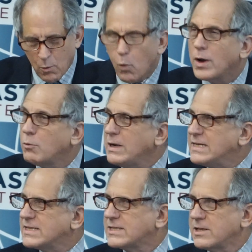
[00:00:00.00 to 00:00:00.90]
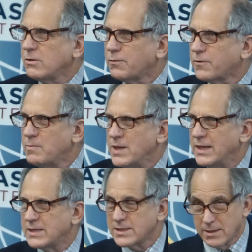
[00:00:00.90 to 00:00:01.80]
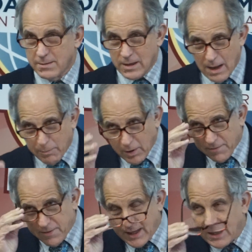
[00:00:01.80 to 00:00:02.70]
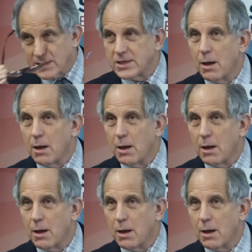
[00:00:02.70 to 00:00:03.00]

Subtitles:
What do we distill from this? A couple of things.